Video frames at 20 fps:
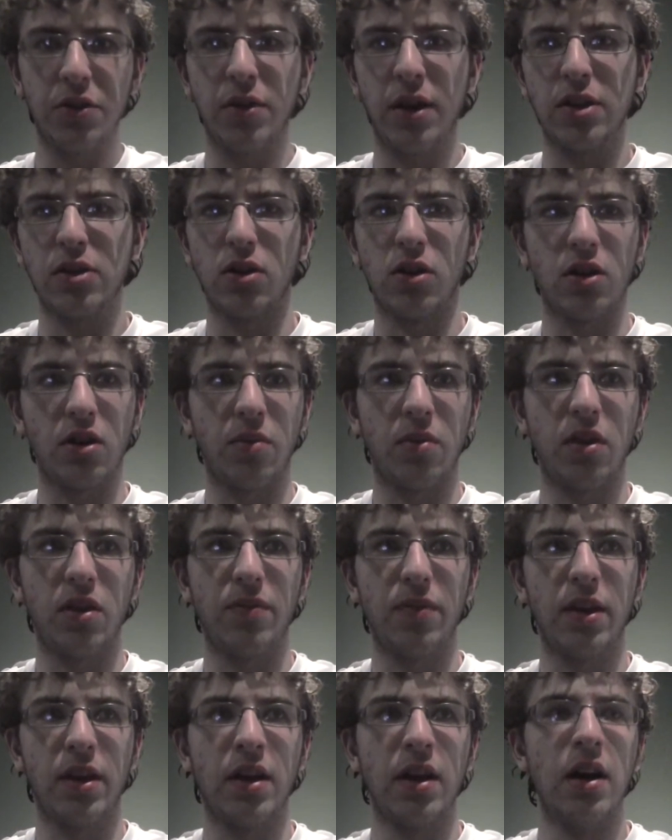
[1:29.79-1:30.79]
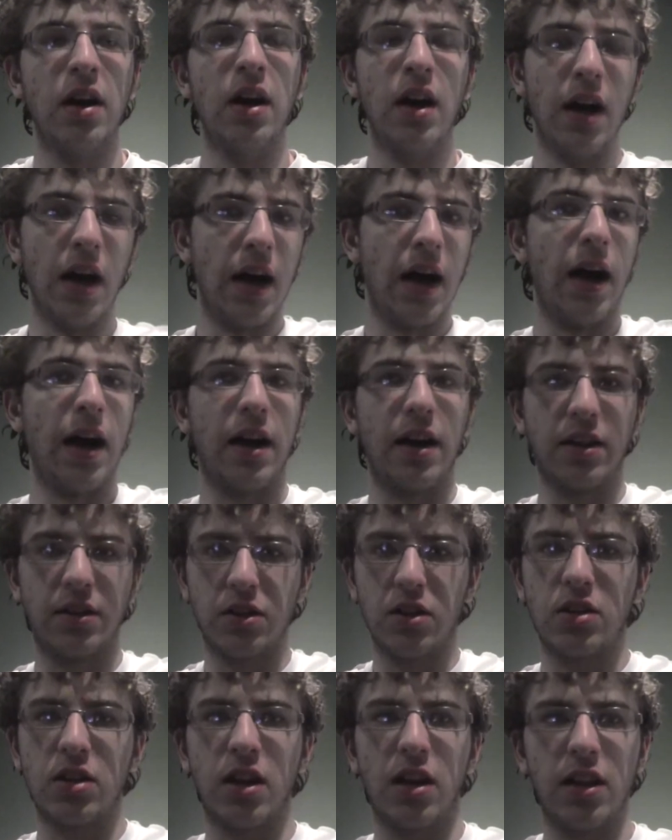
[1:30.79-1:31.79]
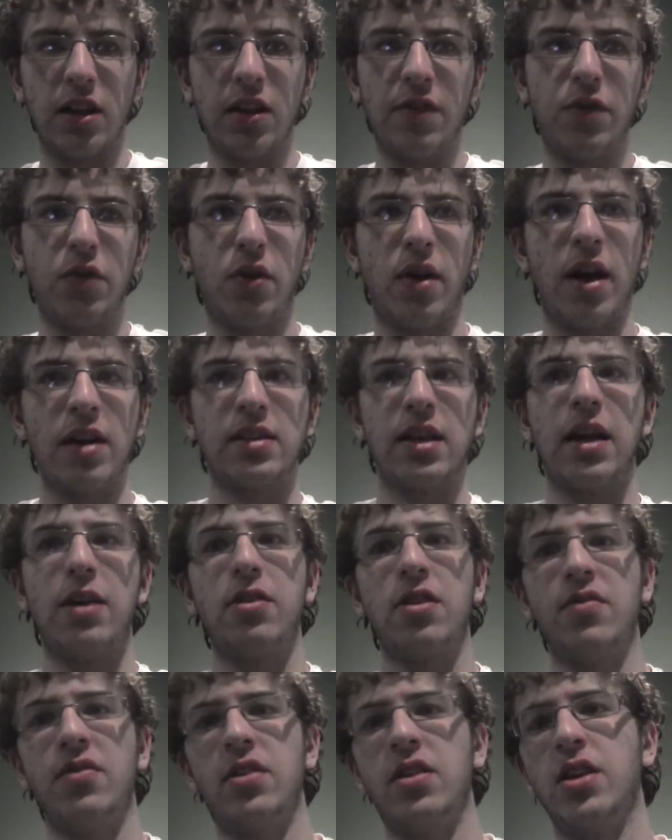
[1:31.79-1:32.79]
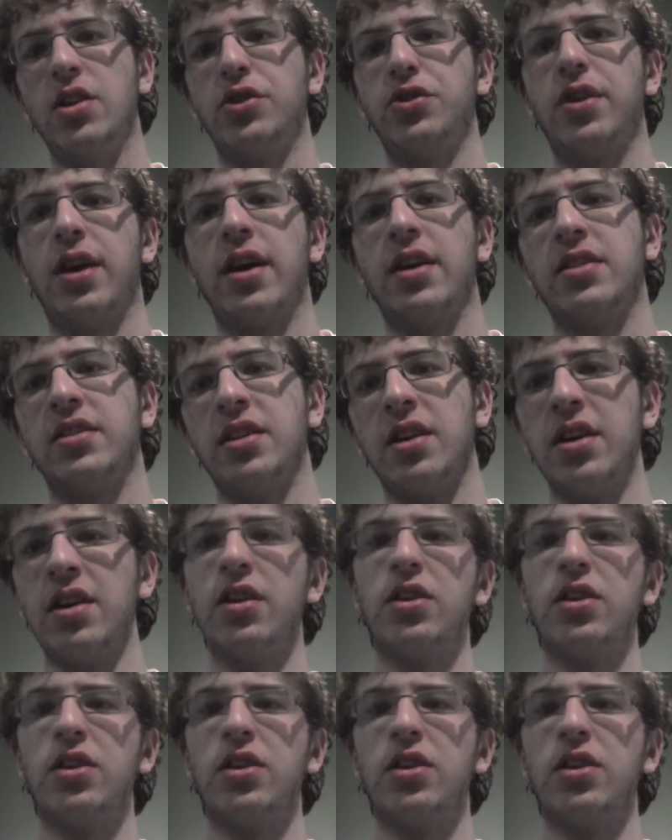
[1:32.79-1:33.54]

You guys aren't gonna believe me. I'm just gonna leave you guys. I don't even need you guys.